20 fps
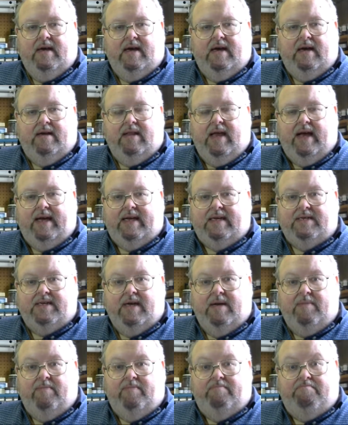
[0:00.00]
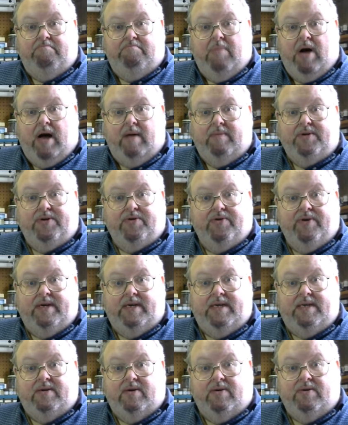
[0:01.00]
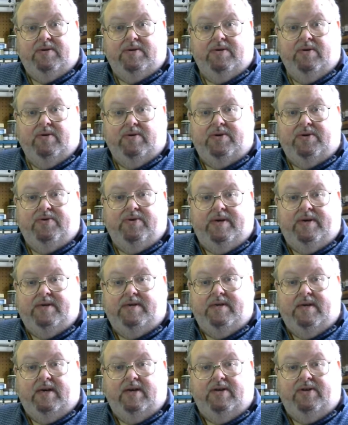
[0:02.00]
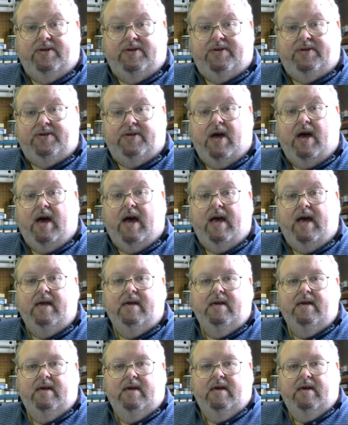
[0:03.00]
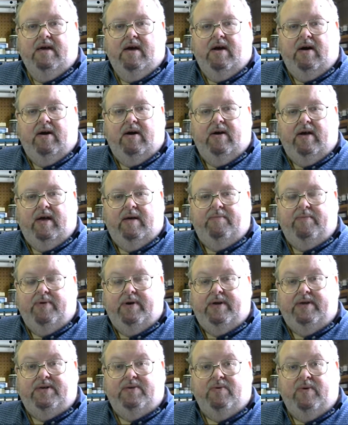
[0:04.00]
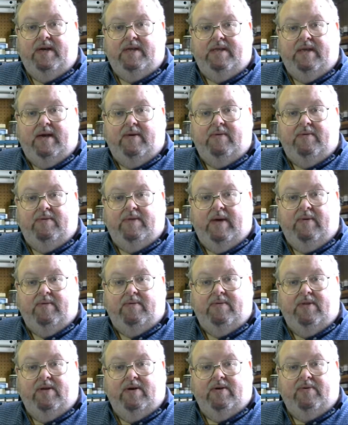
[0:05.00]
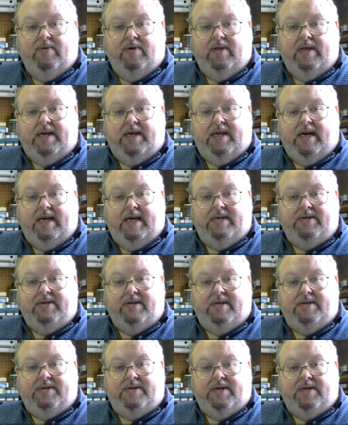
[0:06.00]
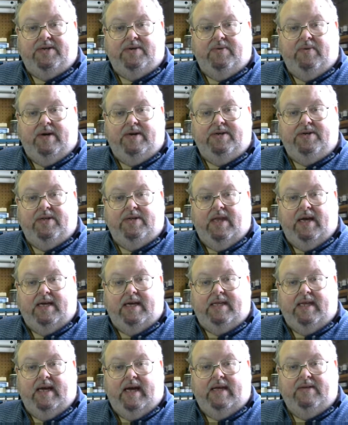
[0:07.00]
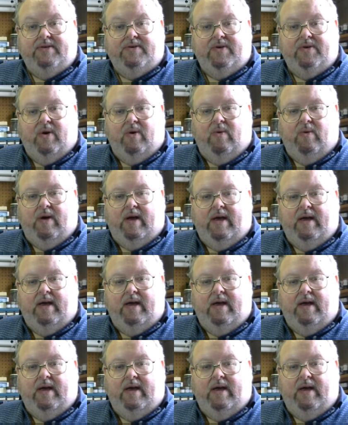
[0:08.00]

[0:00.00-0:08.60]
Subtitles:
like I said, Bob's trees, those trees that you just saw, are pretty sweet. They would look really nice in a situation like that. So